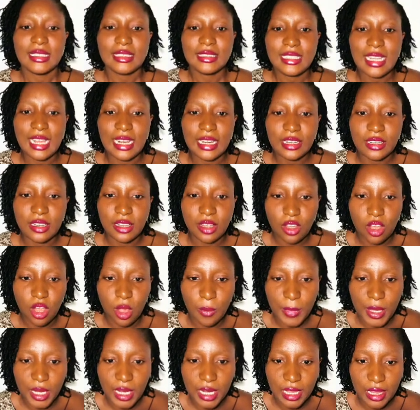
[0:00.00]
Then
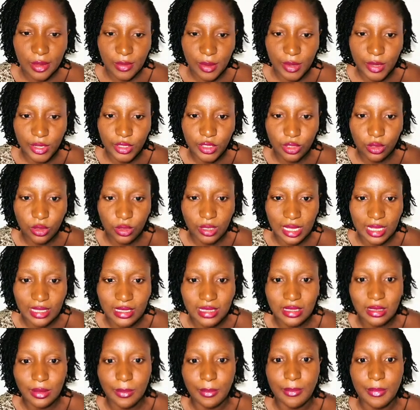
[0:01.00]
coming here, we're going to look
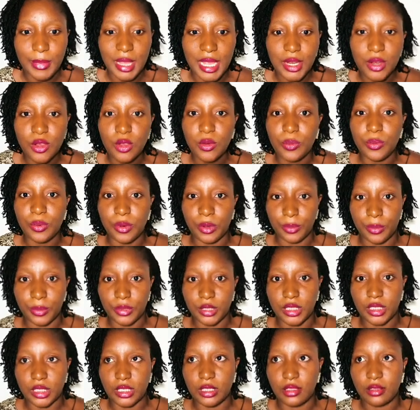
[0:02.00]
at the menu
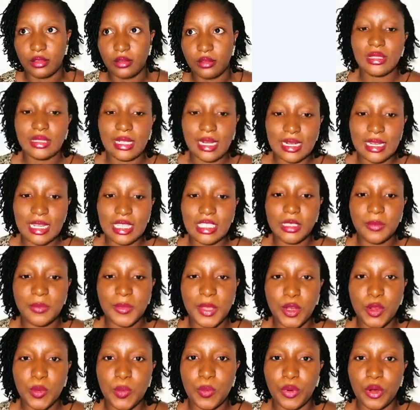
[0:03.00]
property. Under this
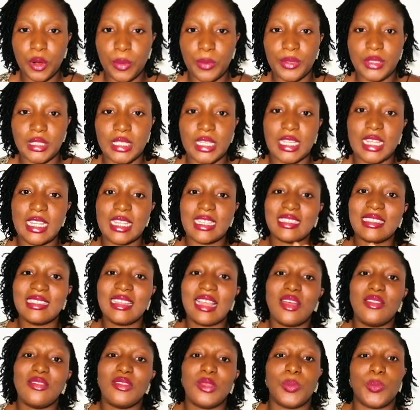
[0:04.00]
menu property is
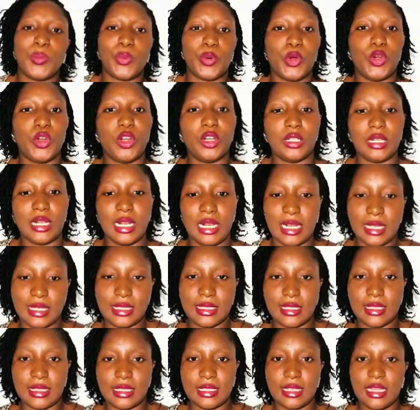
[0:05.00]
now the product
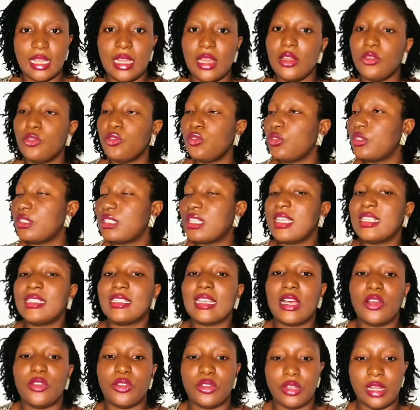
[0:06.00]
list. Those things
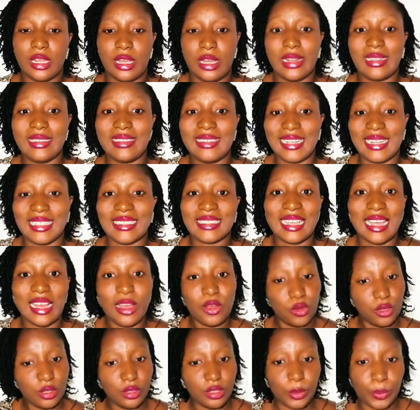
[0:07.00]
are that
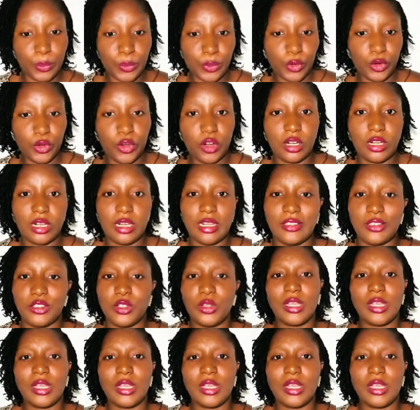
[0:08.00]
are on the product list.